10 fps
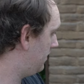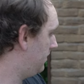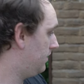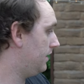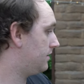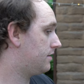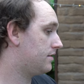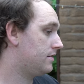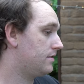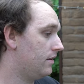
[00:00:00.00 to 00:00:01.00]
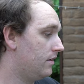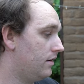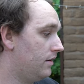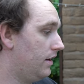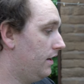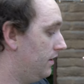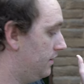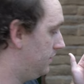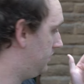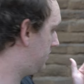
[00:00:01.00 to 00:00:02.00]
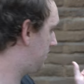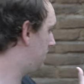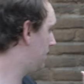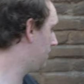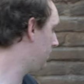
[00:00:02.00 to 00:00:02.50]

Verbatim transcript: This is,